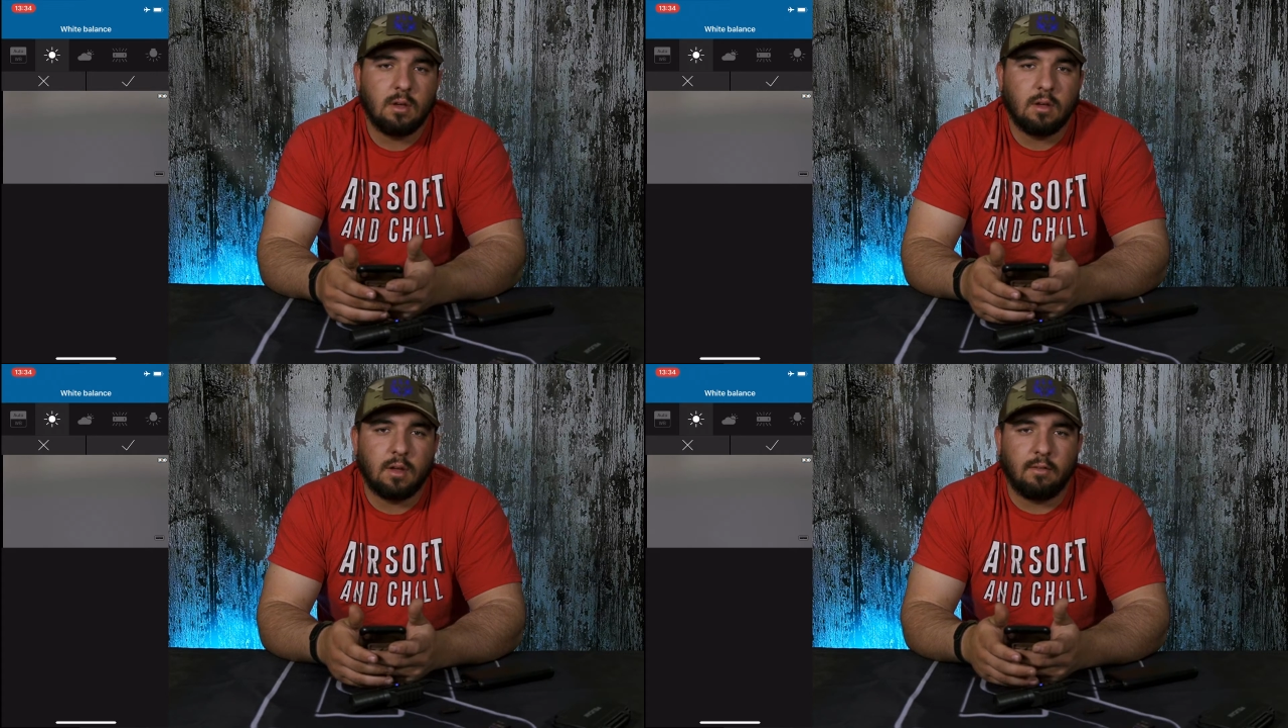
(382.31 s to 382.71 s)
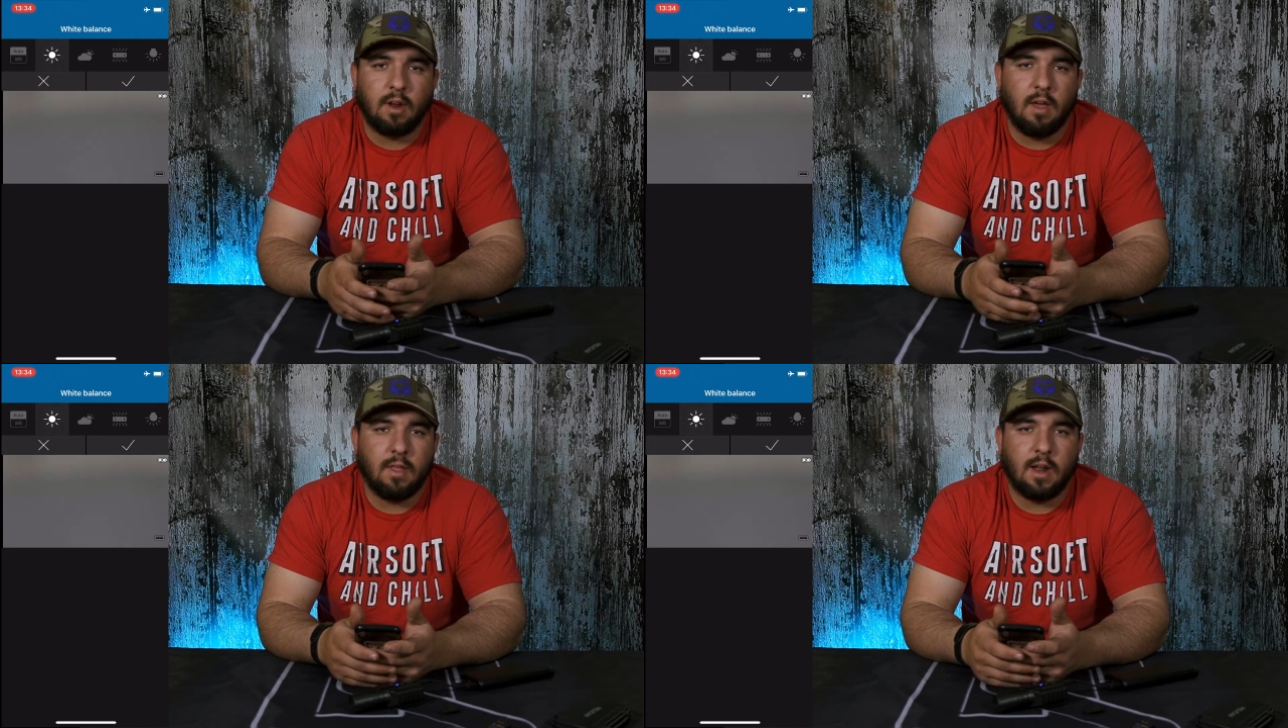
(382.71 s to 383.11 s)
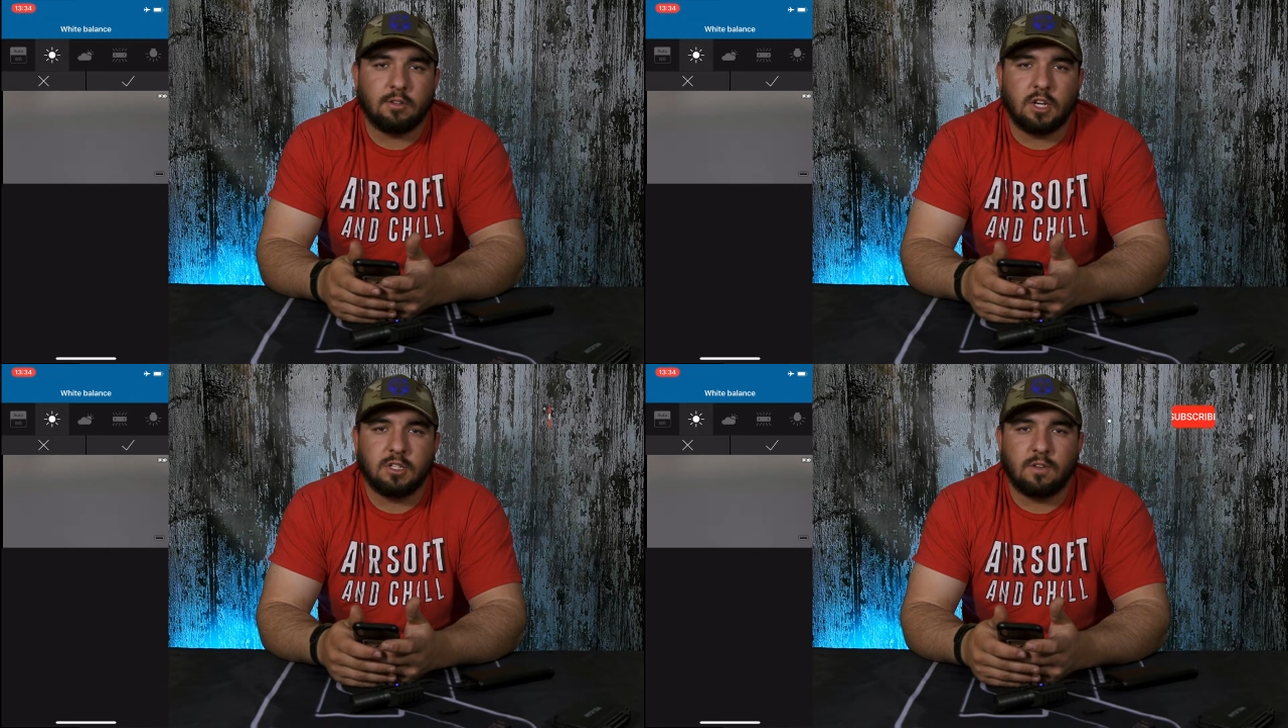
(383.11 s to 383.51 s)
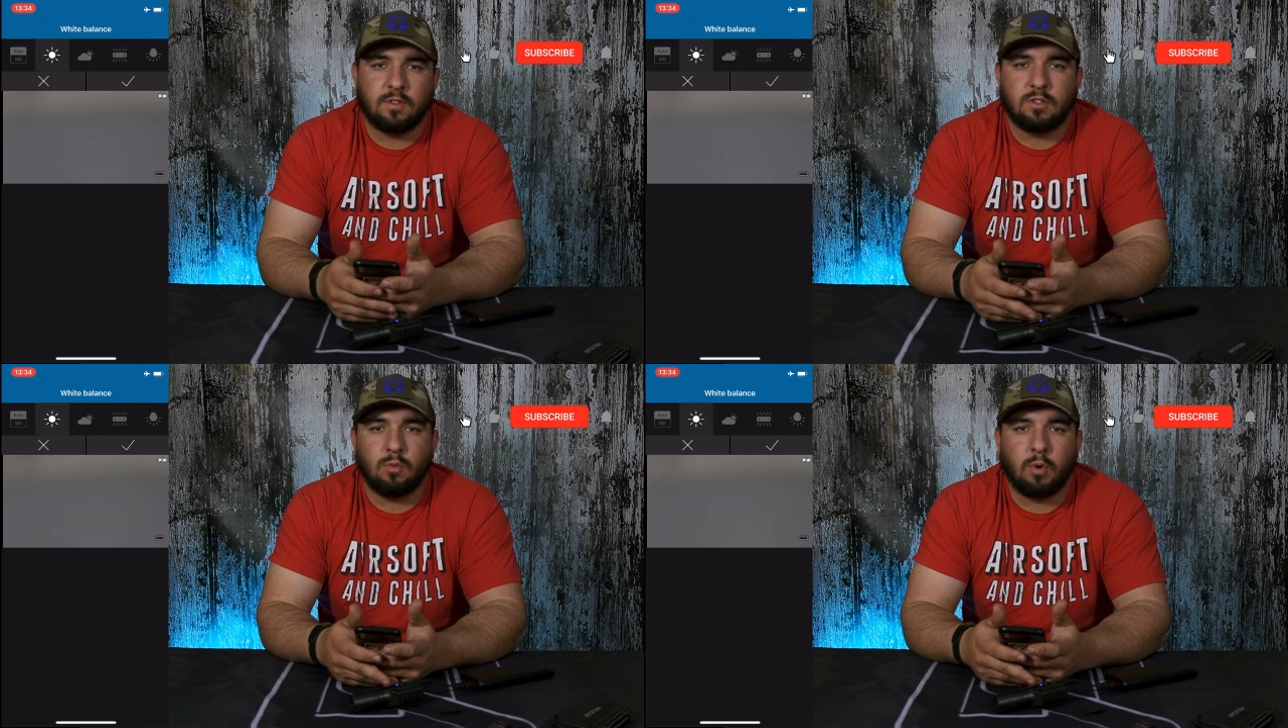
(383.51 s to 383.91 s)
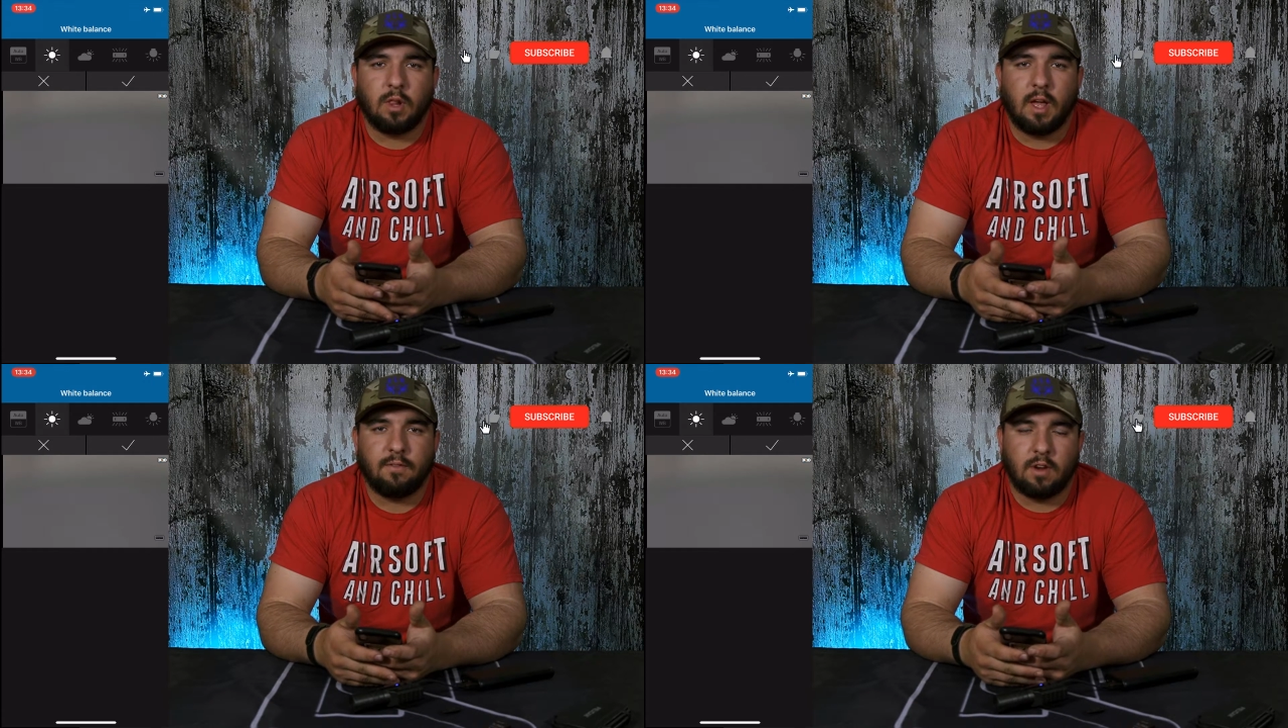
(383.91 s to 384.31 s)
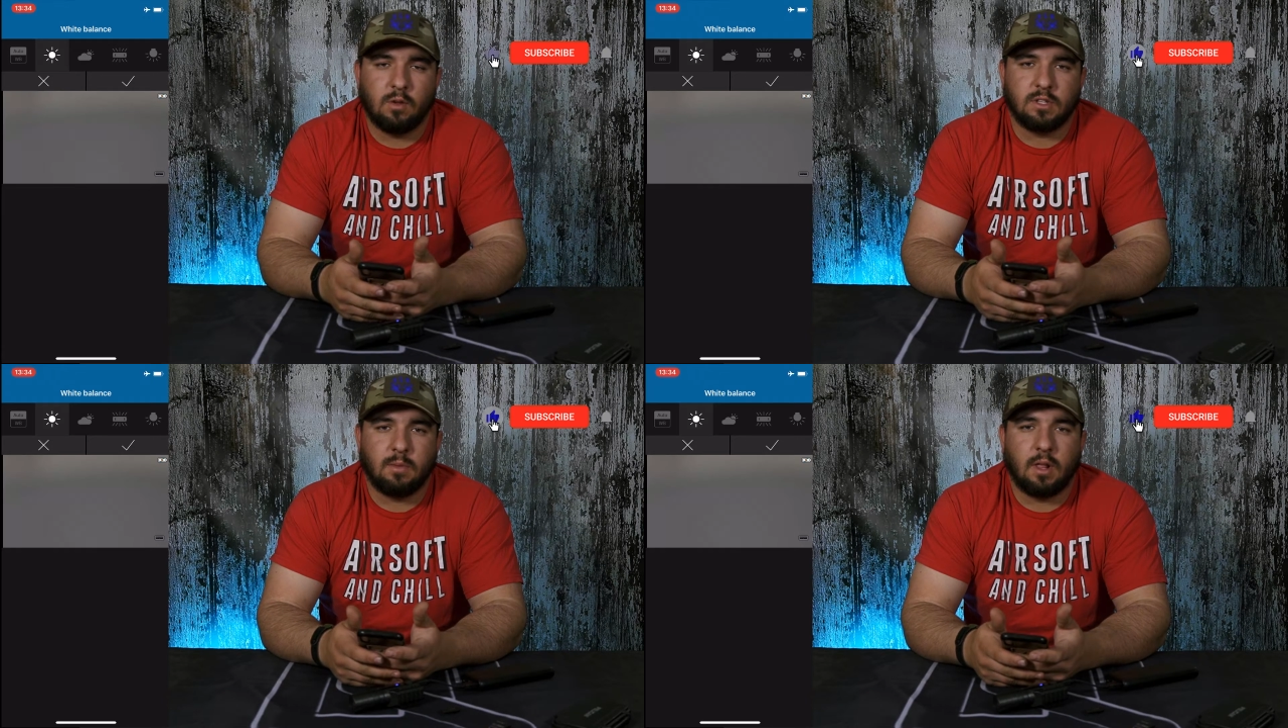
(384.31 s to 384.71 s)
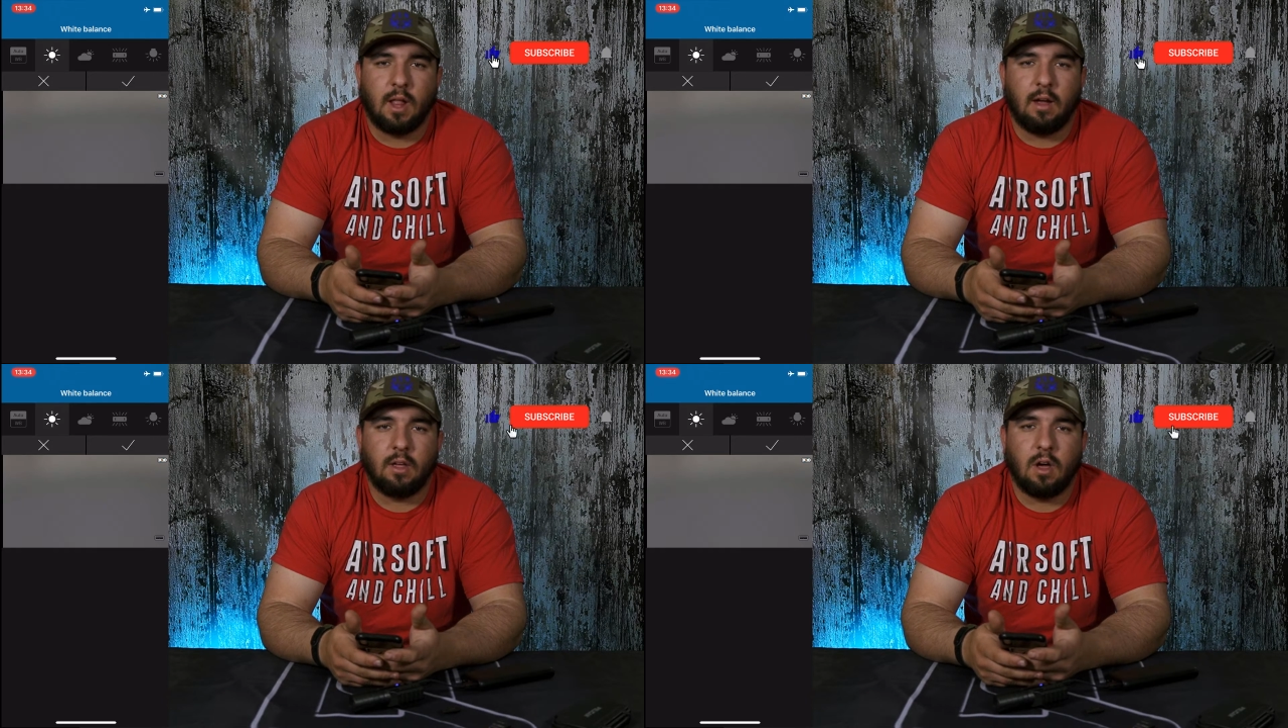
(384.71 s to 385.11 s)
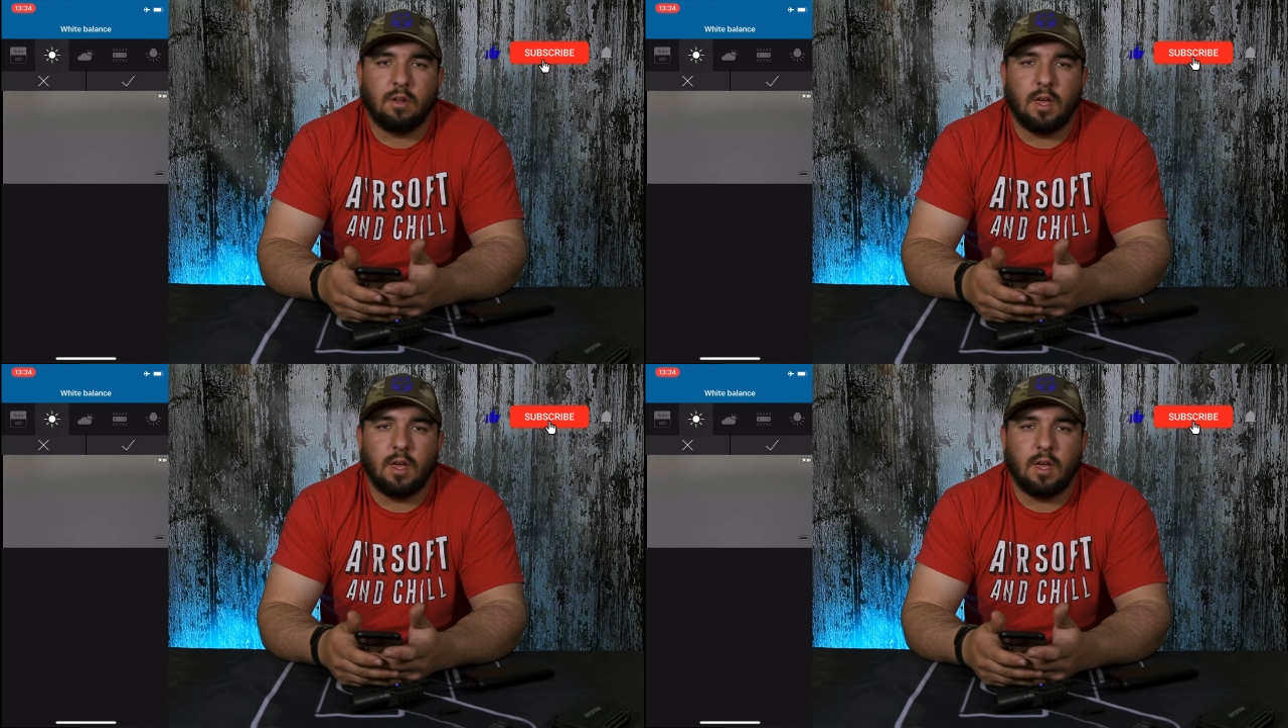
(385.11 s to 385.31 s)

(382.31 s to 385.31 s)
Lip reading: Every now and then I'll change it if it's super cloudy. If I know it's going to be cloudy all day,